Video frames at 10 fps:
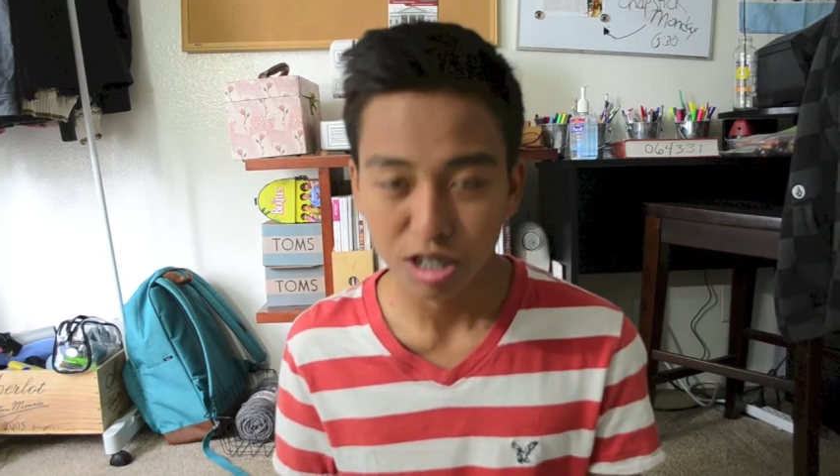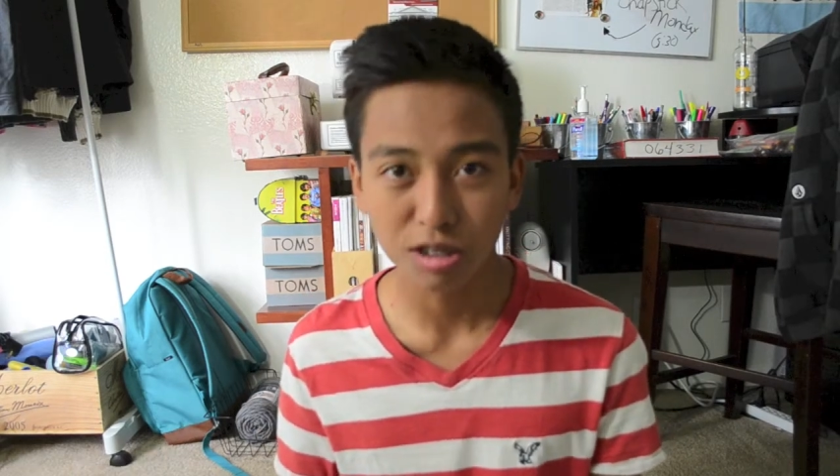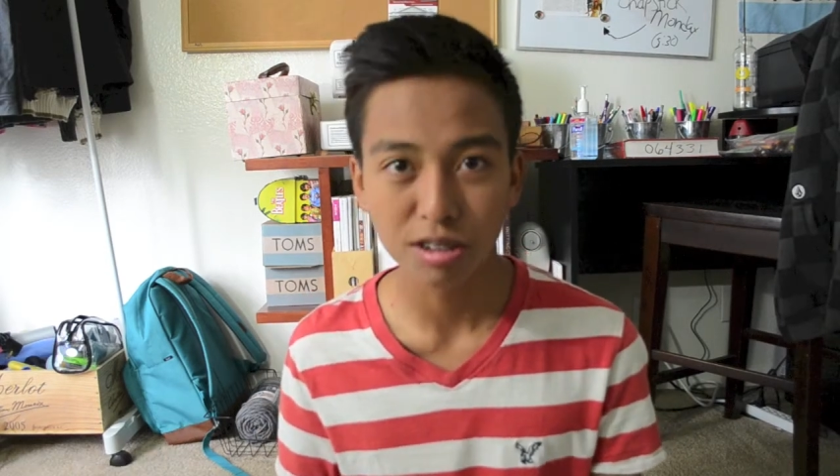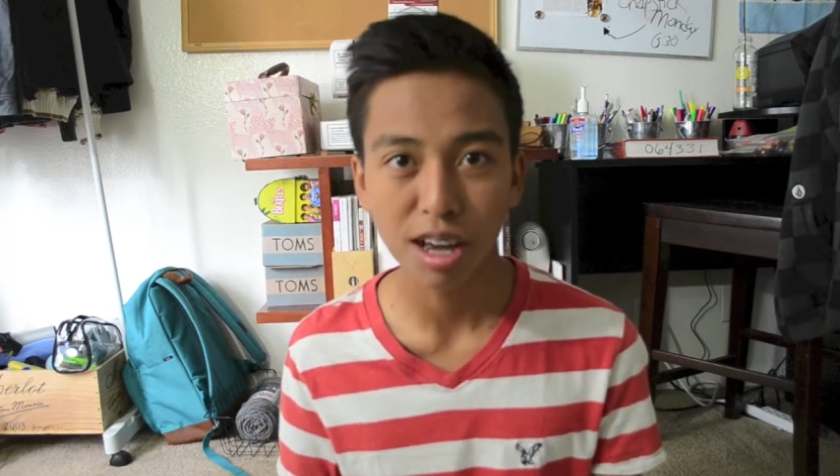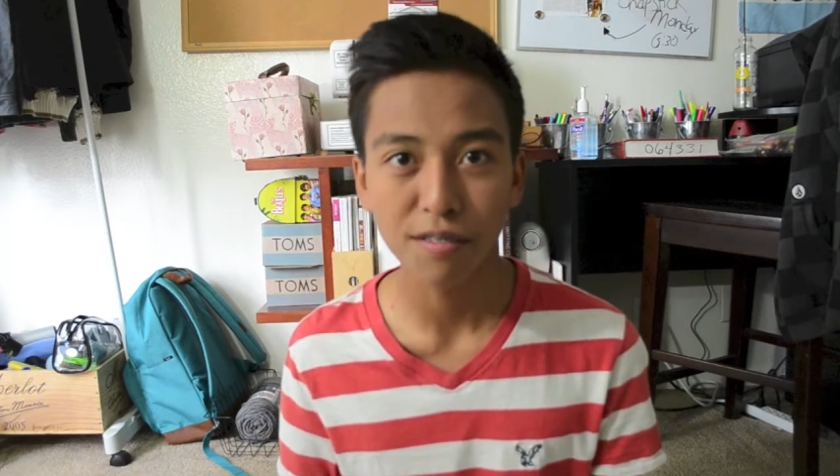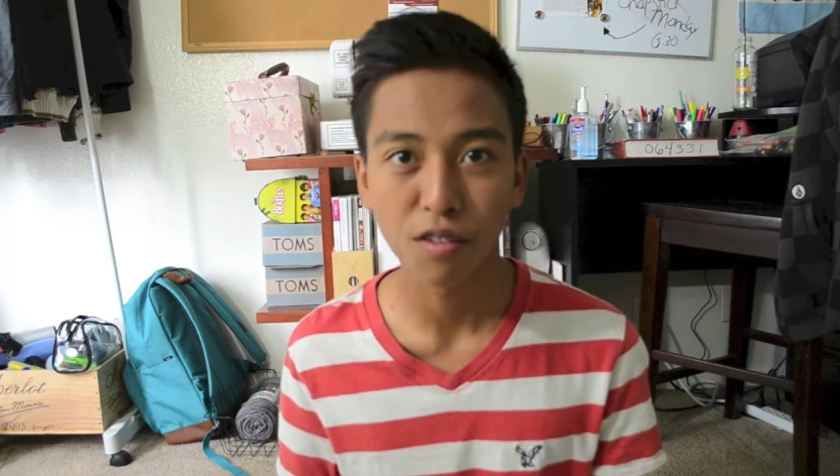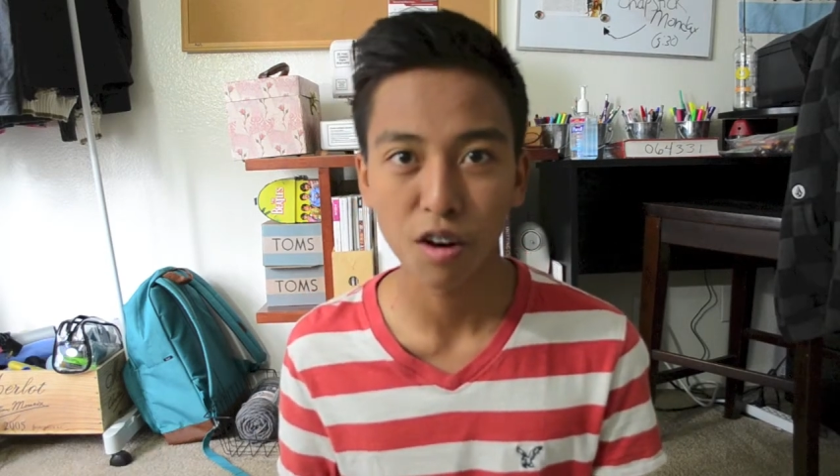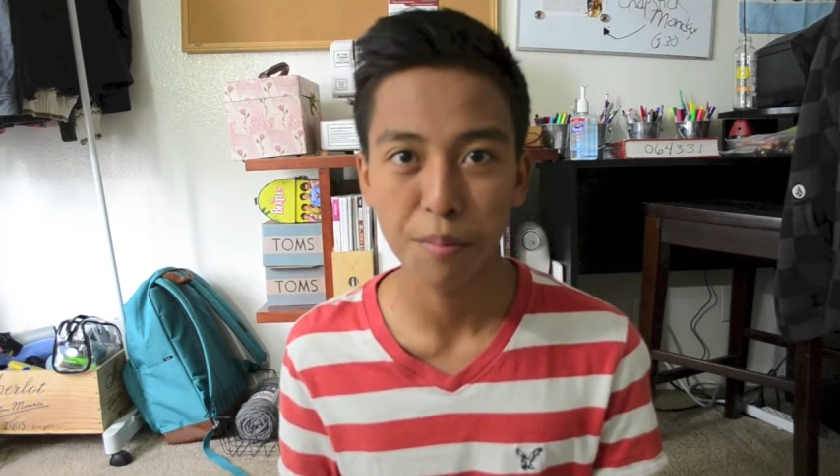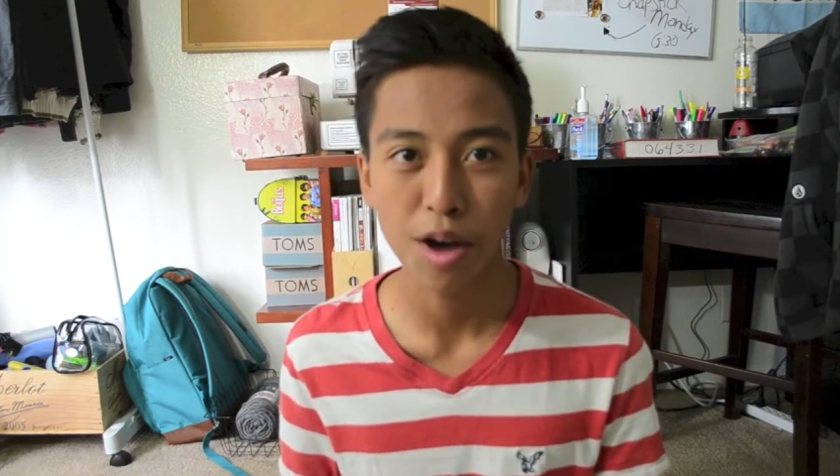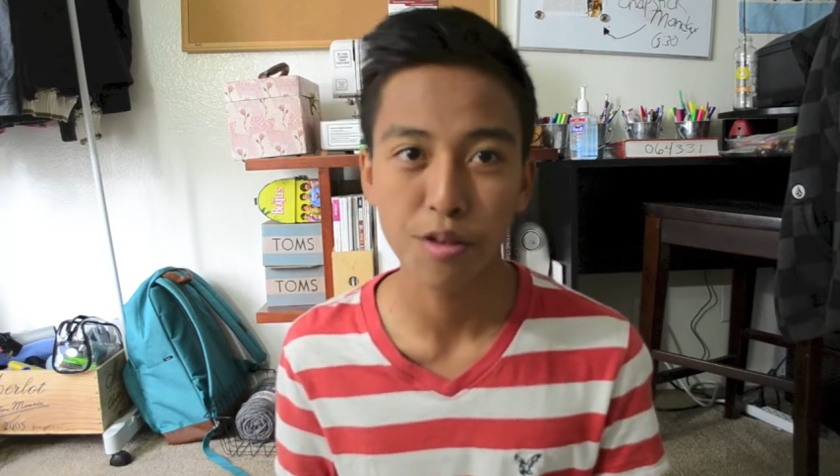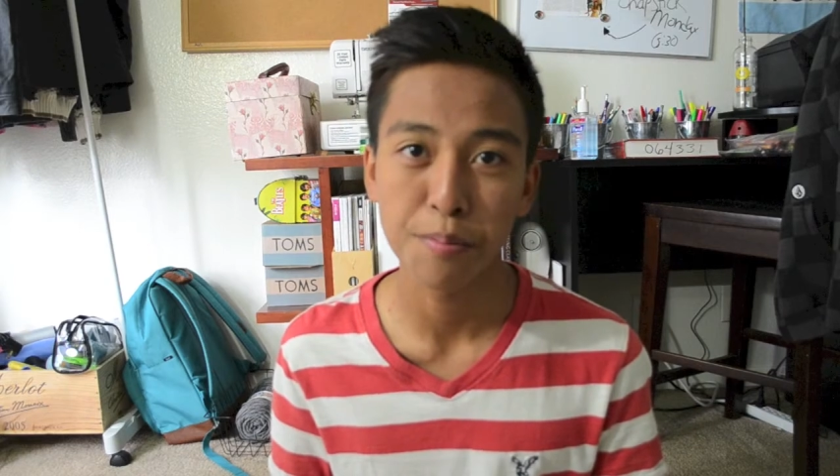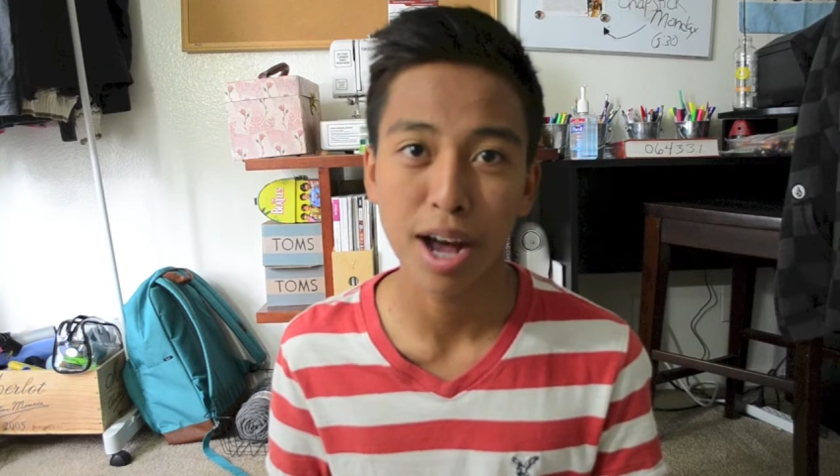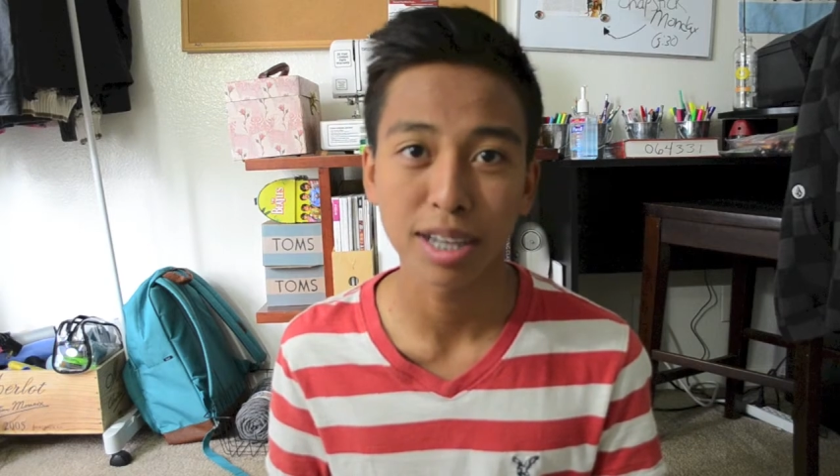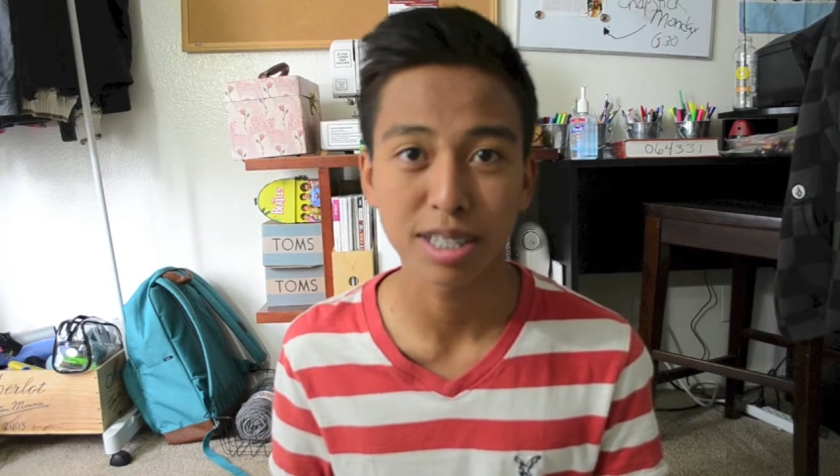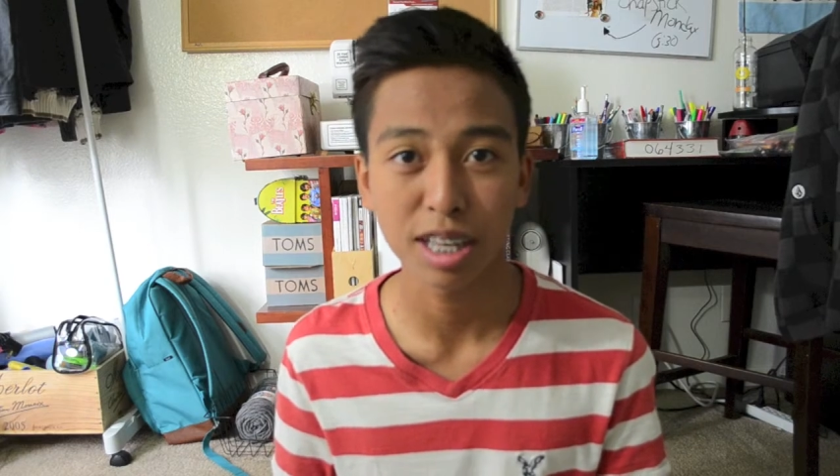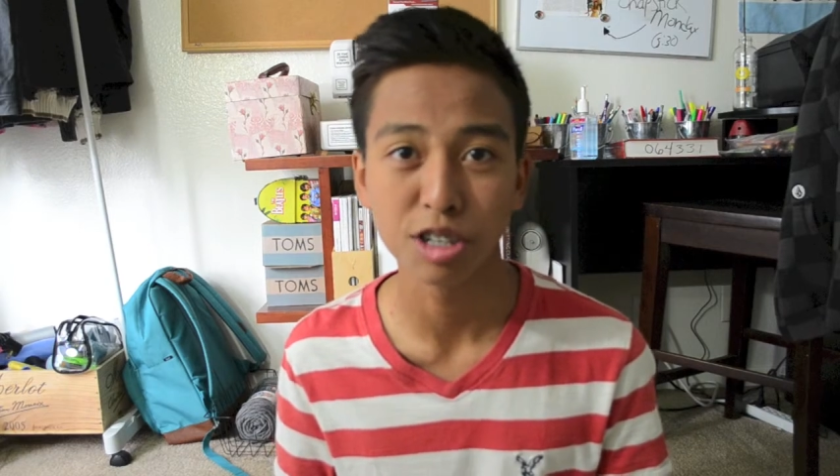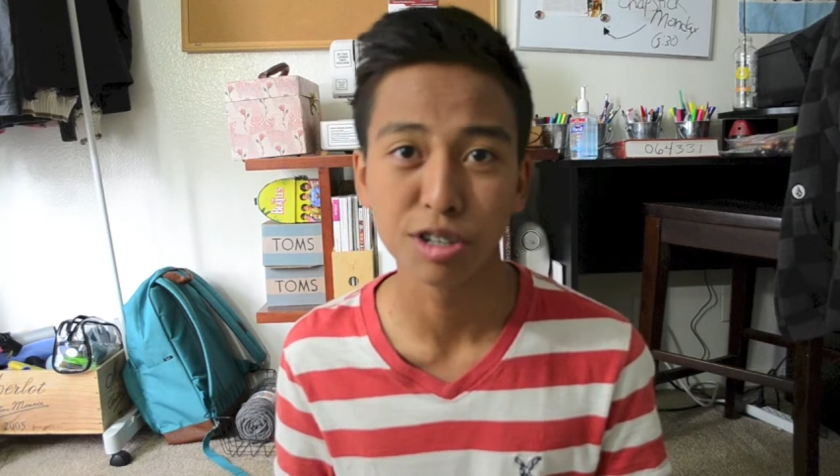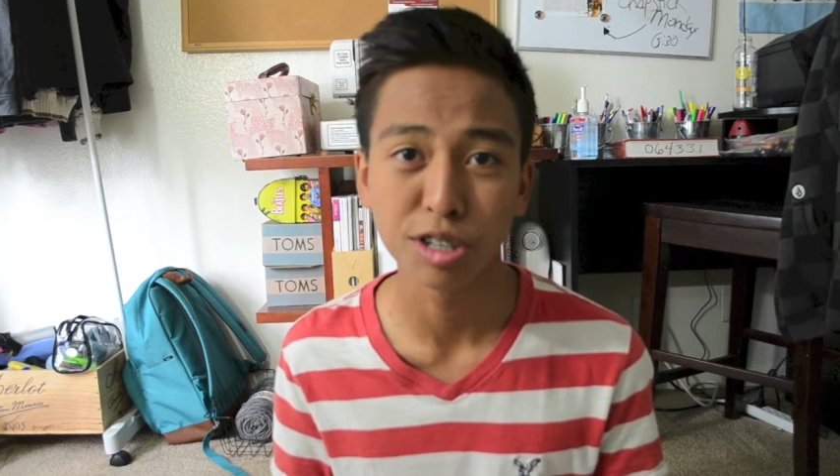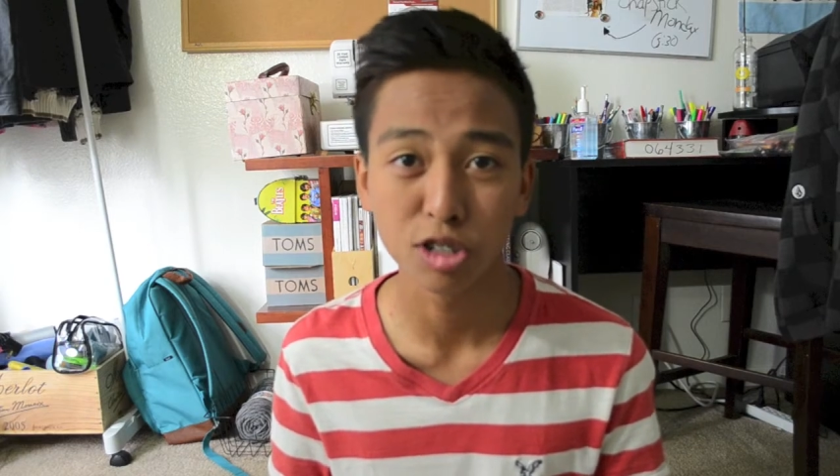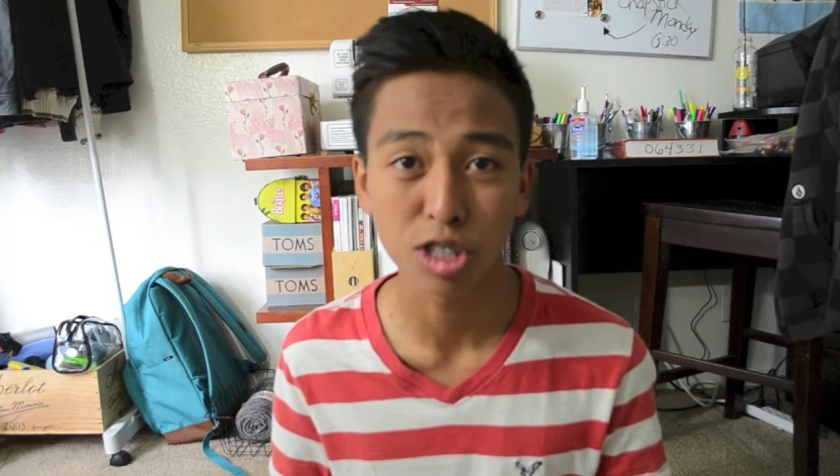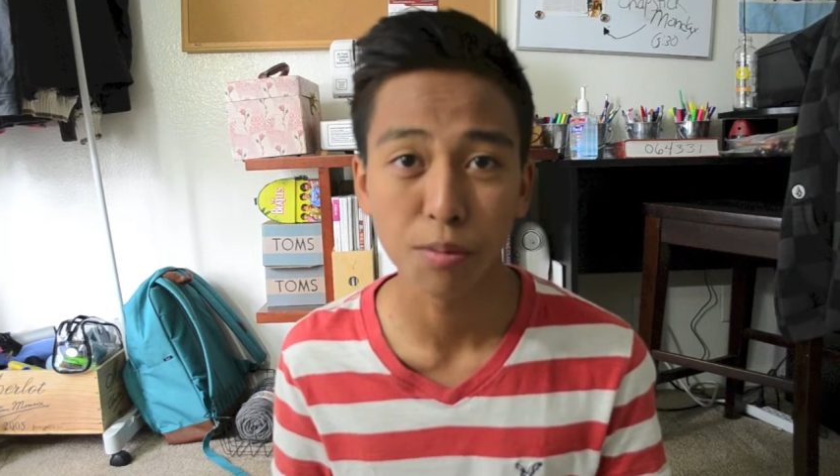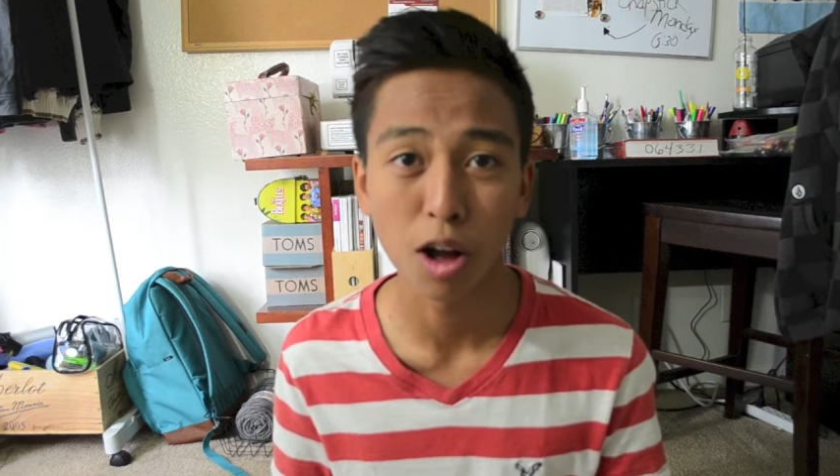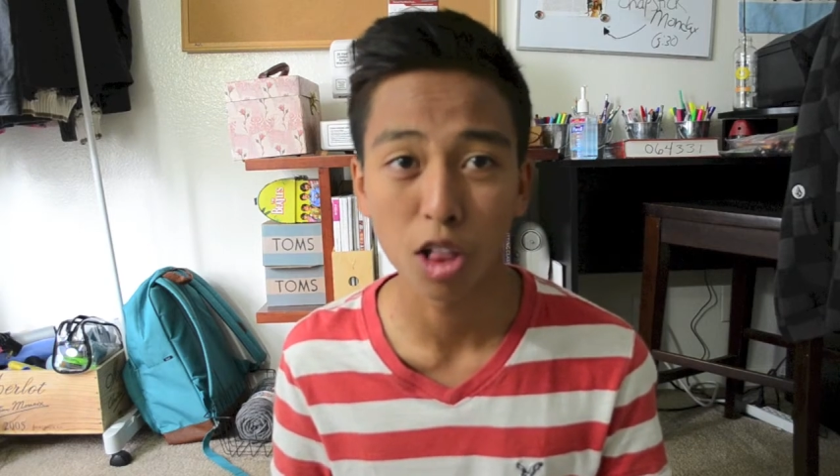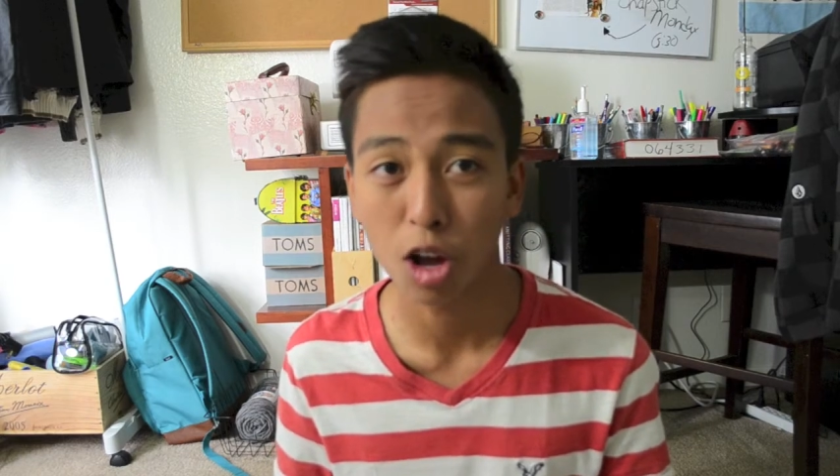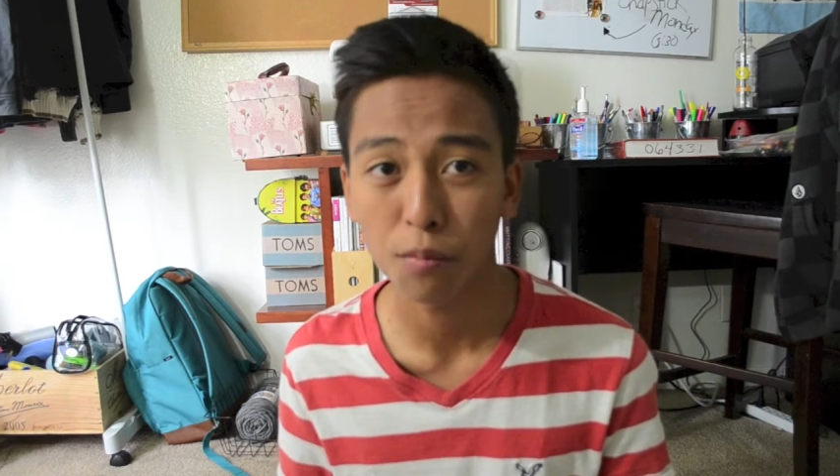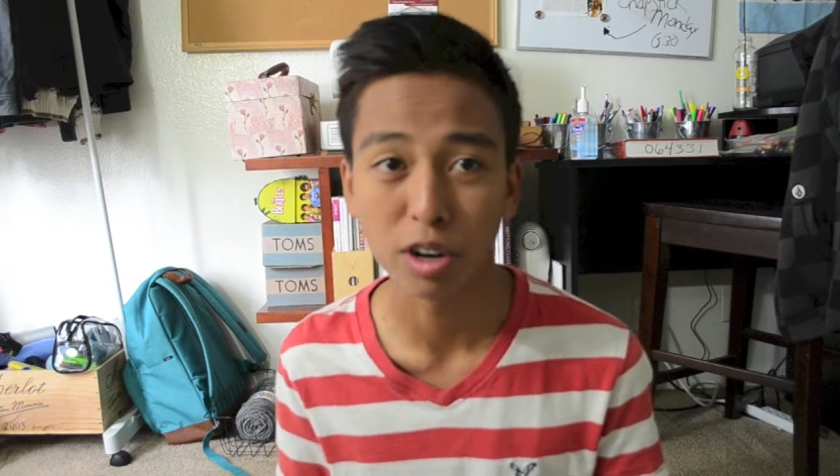you only have 4 bathroom passes and you use them all up.